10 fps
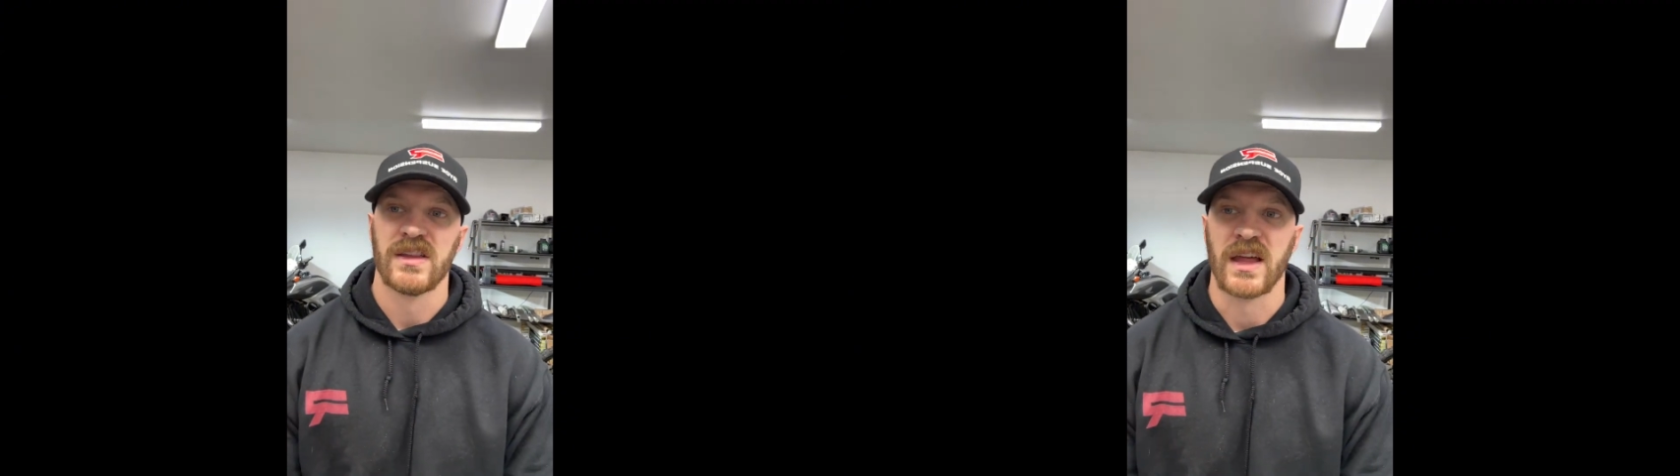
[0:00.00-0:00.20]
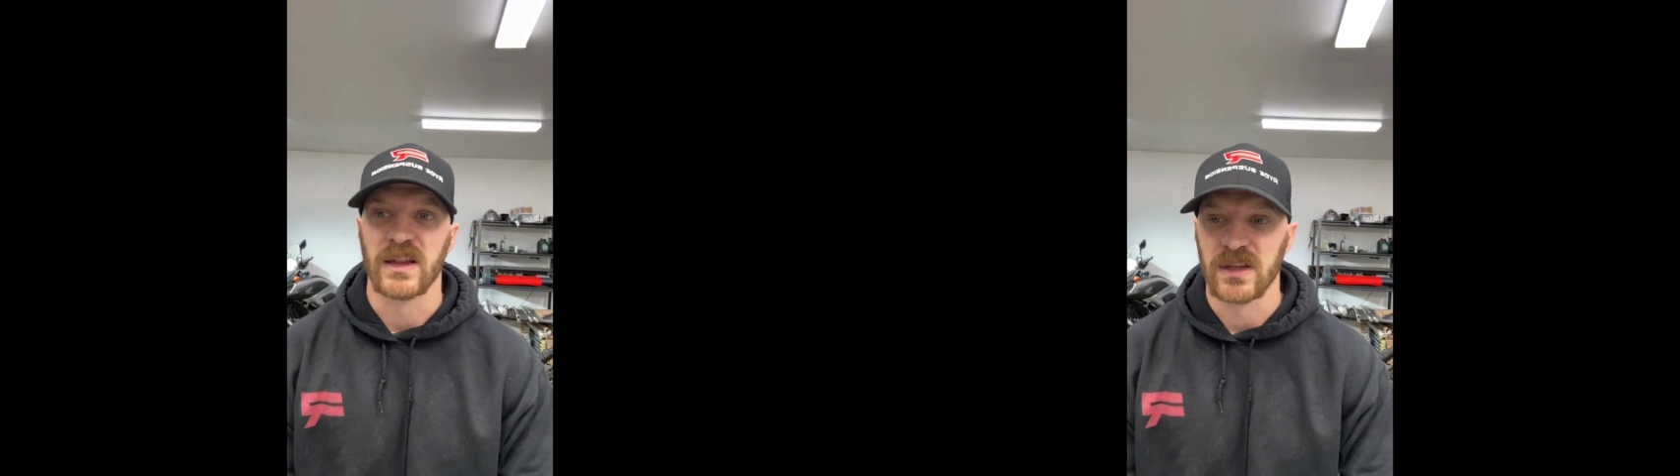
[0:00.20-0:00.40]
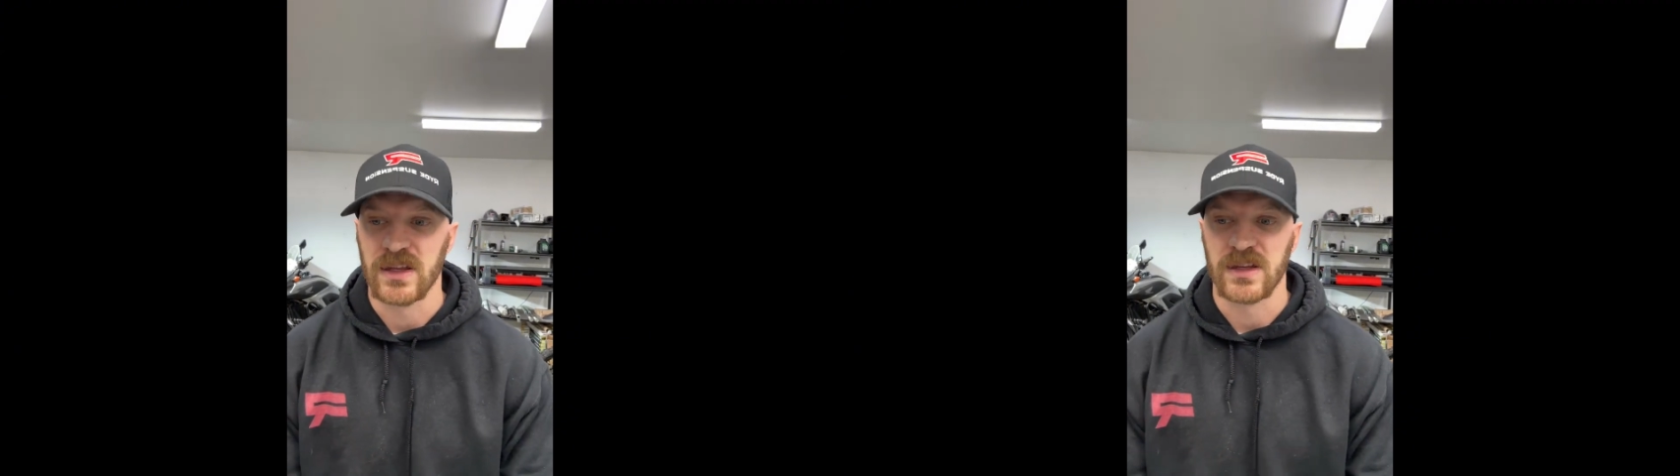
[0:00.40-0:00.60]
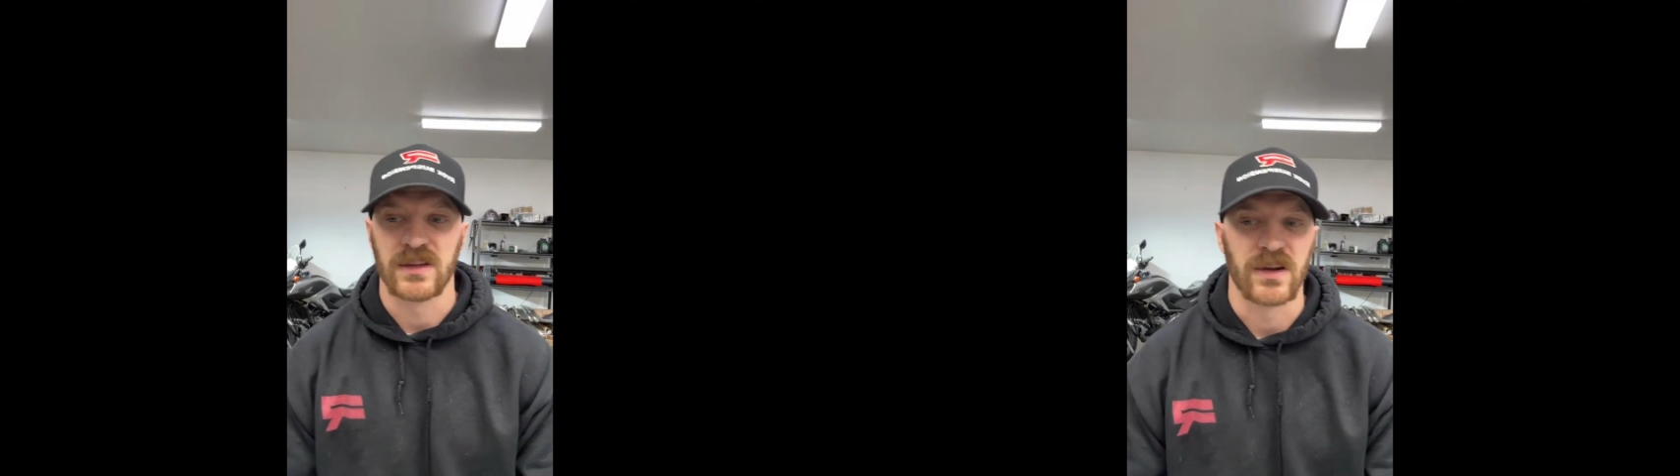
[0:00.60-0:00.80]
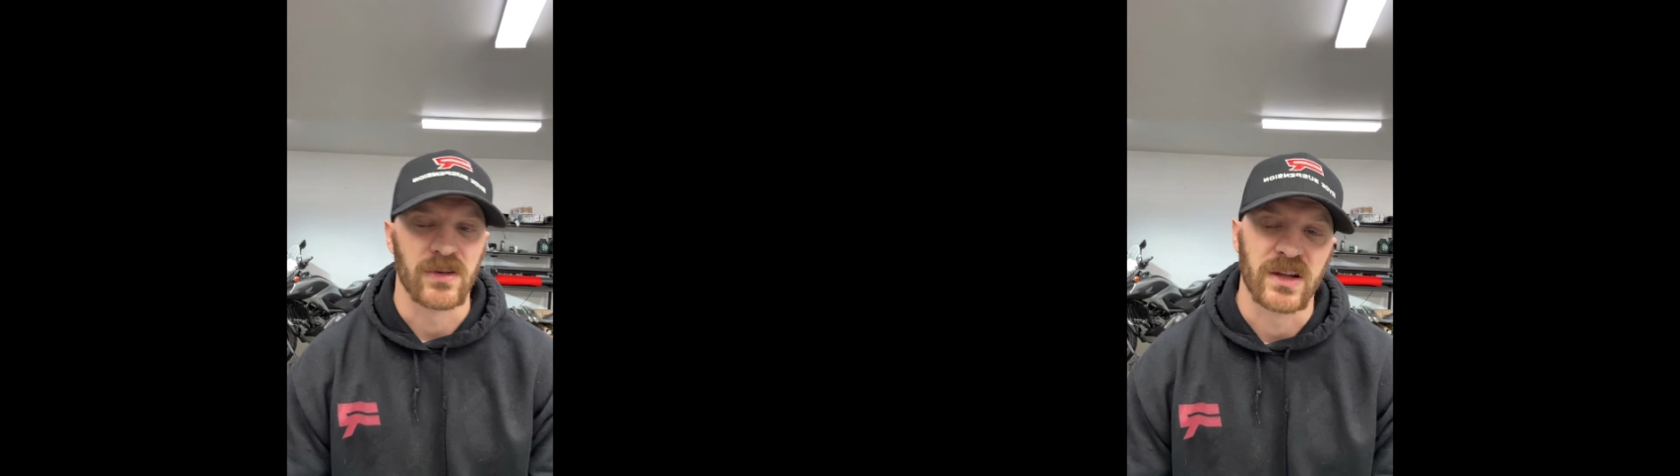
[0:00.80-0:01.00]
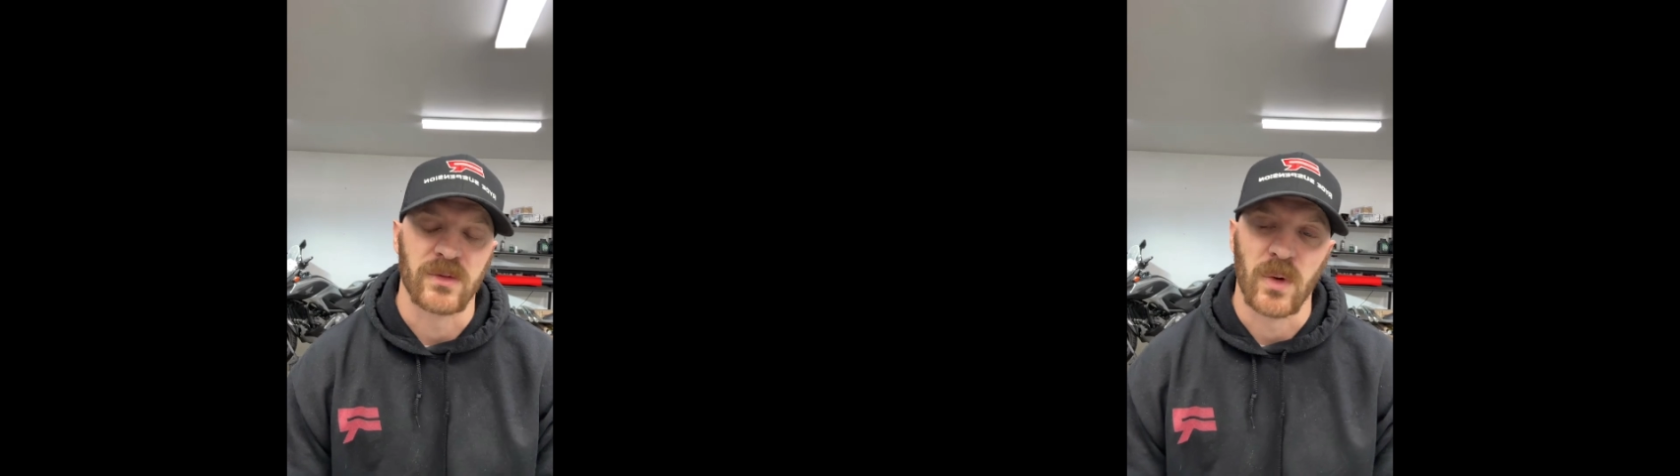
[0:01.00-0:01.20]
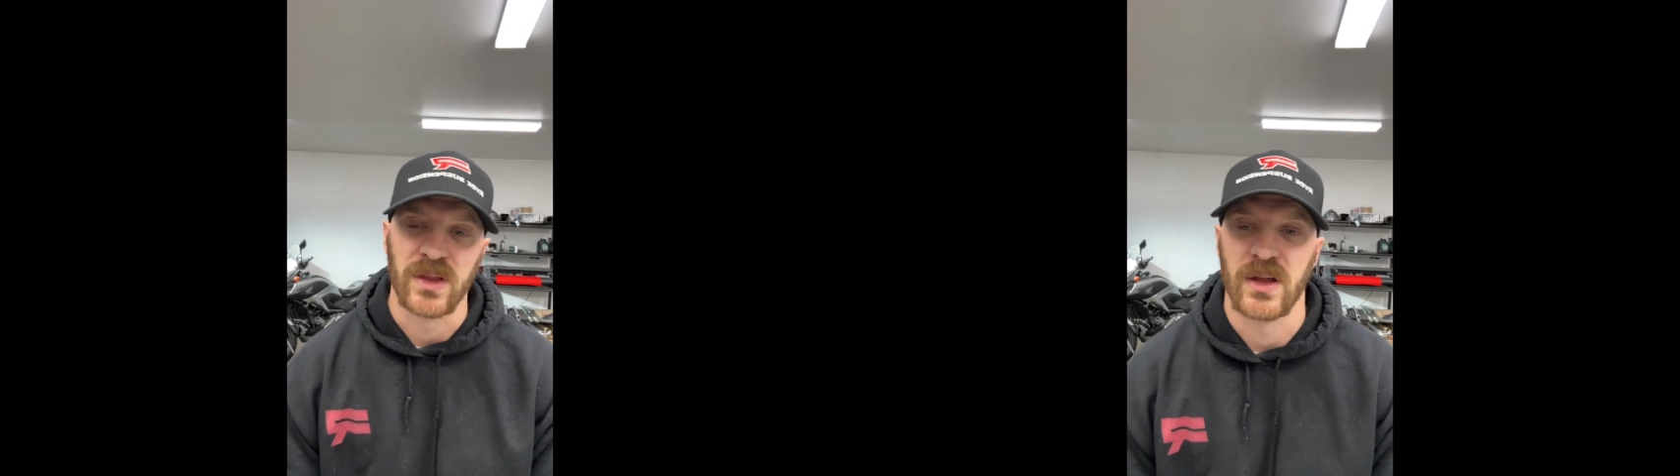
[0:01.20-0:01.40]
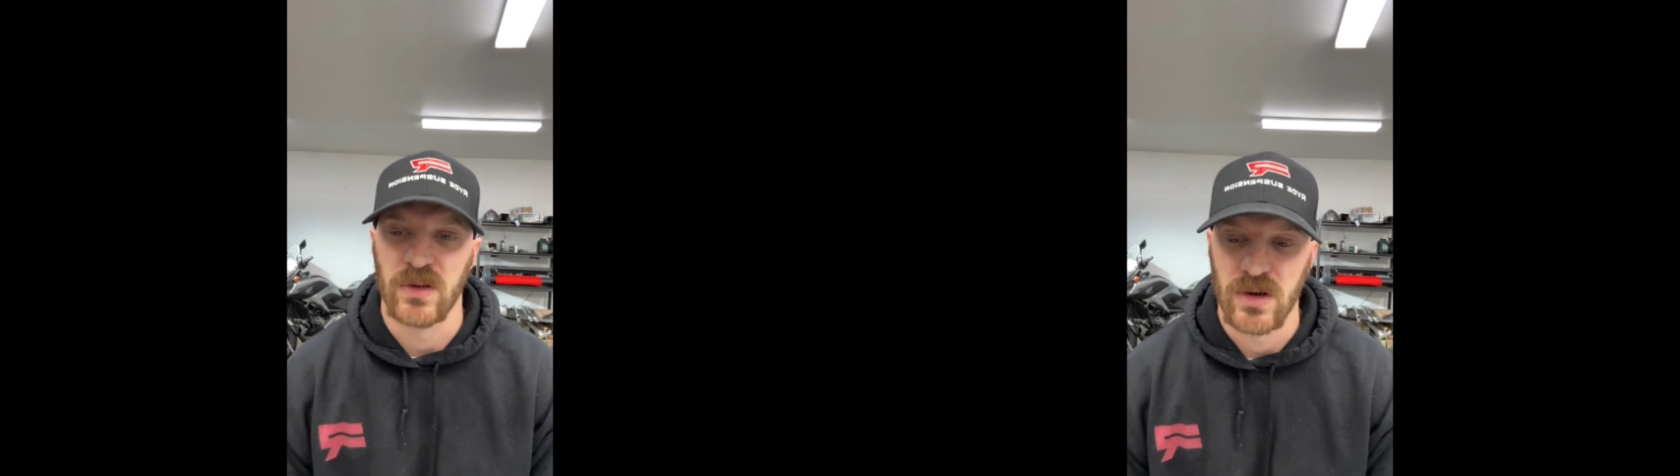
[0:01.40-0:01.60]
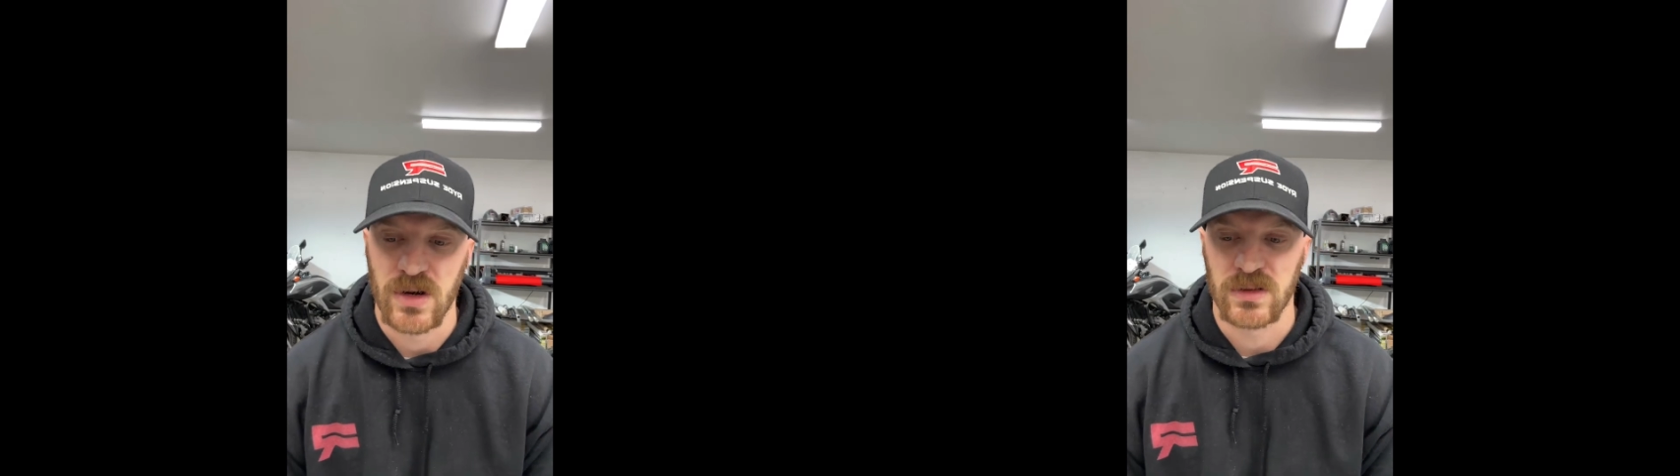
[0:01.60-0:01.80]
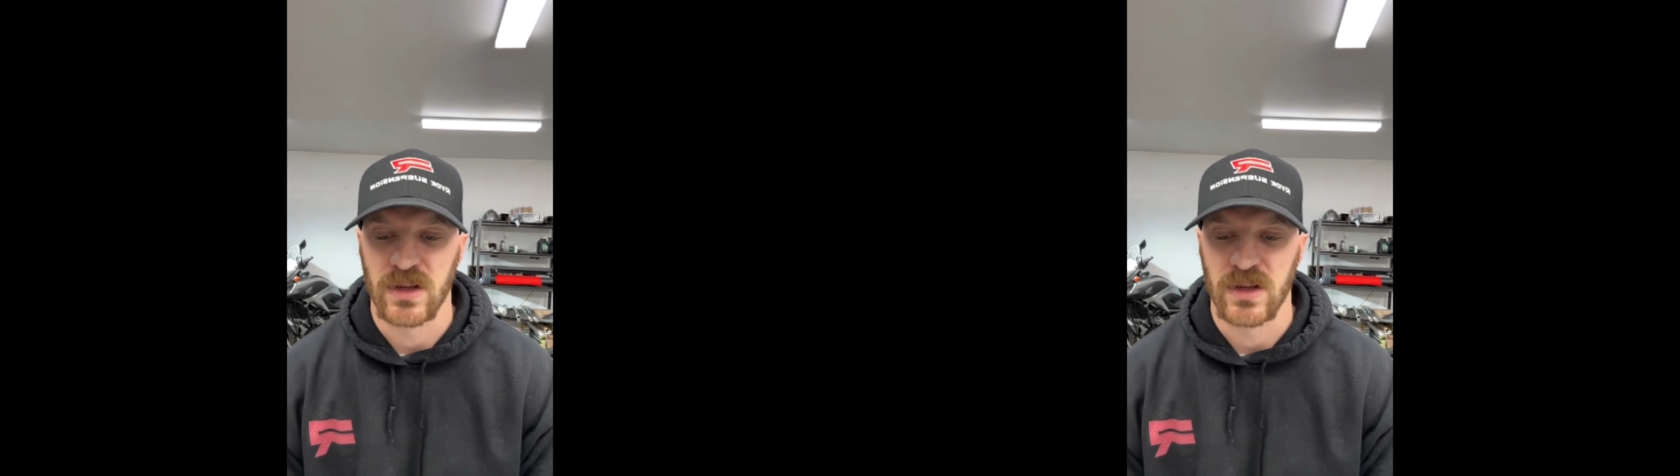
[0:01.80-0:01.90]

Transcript: They leak, they don't like the way they look,